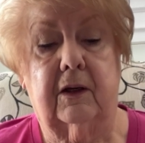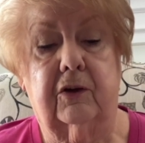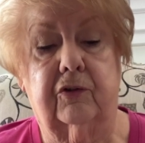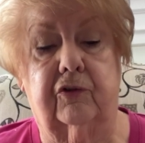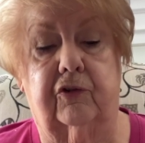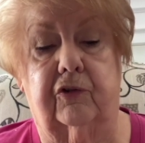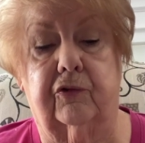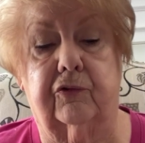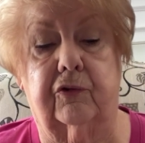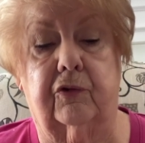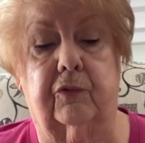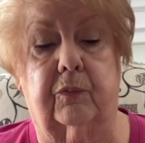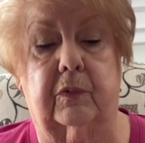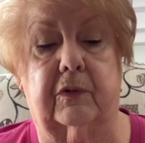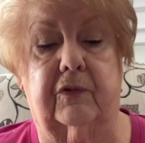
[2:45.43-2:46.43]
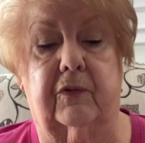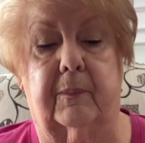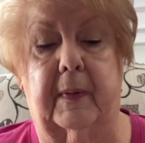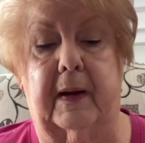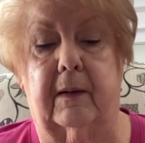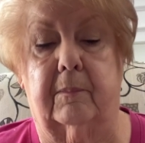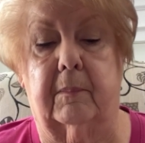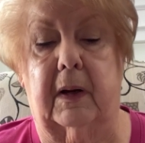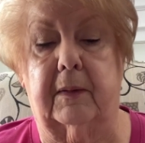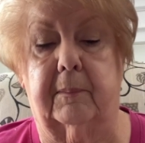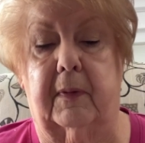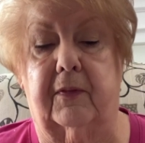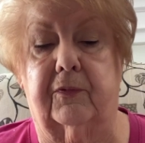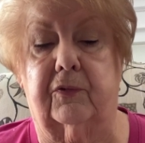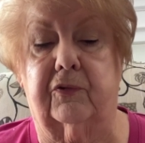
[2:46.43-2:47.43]
Junior was about my
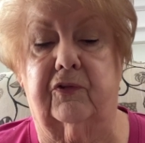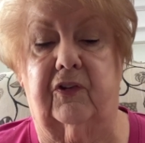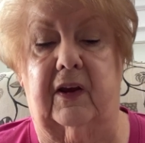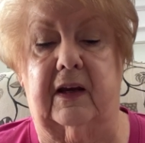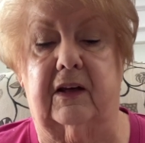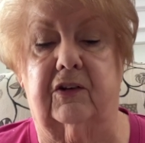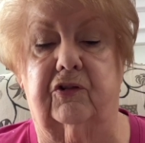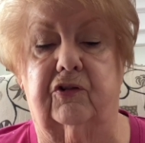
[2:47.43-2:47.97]
mother's age,